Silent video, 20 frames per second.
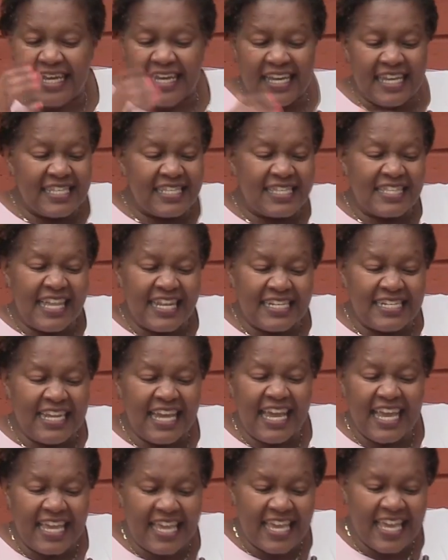It's the
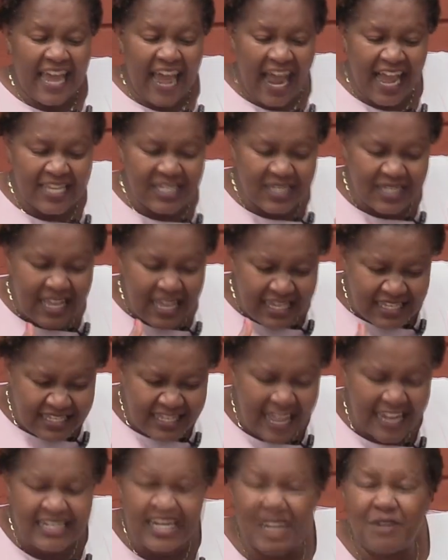day he has
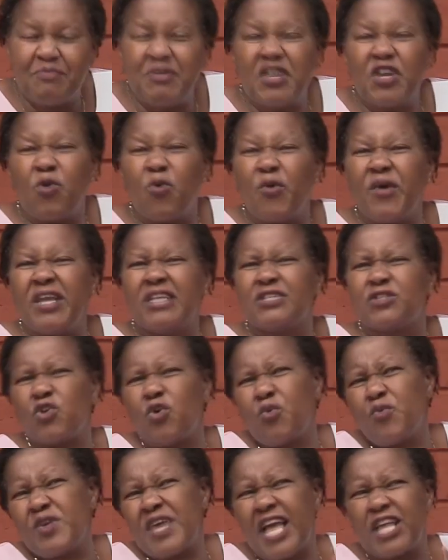started being weaned.
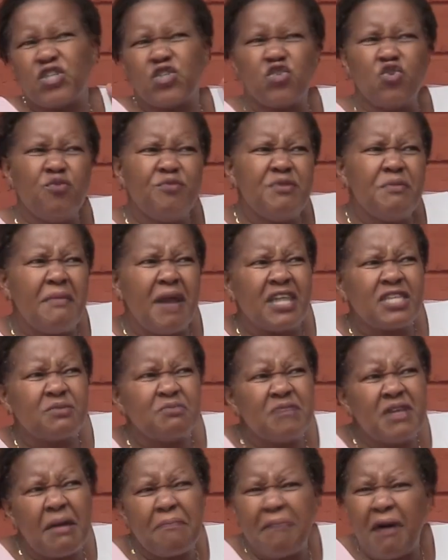So we assume he
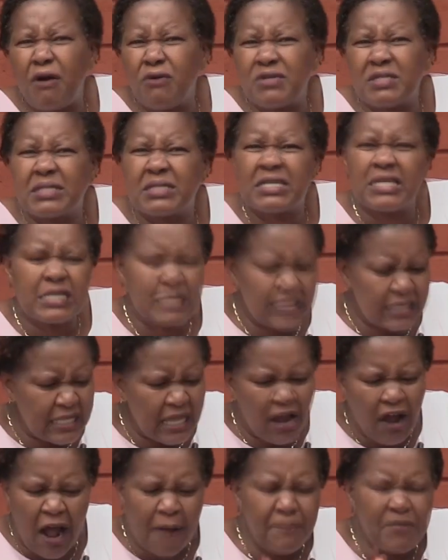must be about 3
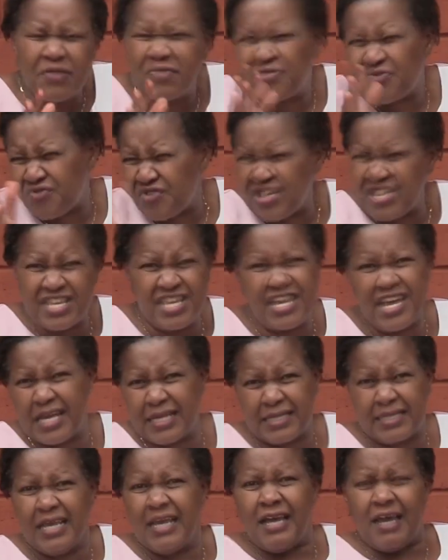
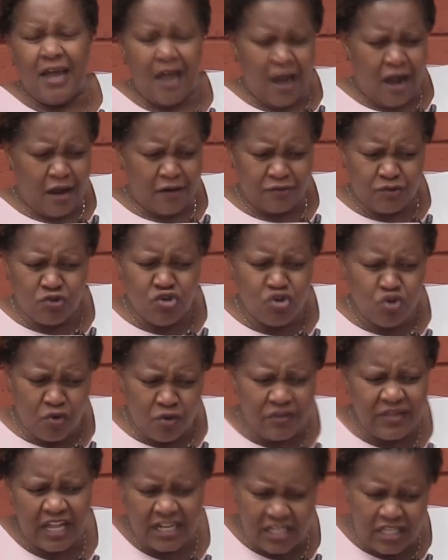years, you
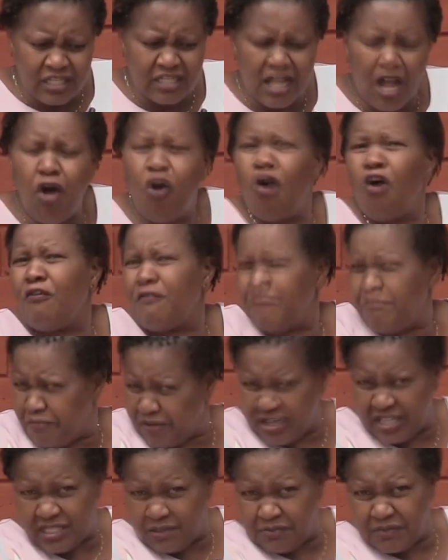know, that he's now off
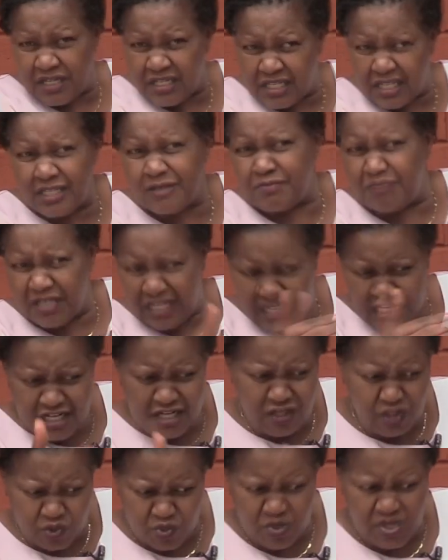breast milk. He's
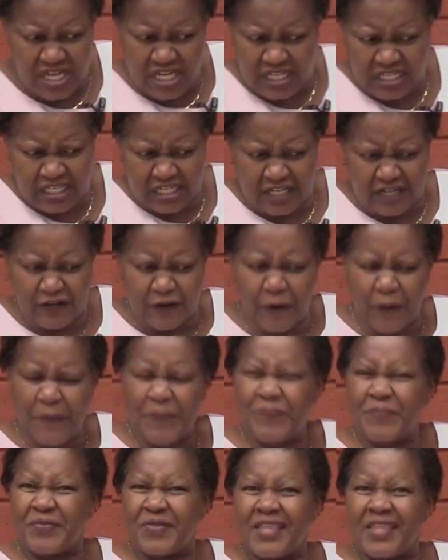beginning to eat, you know.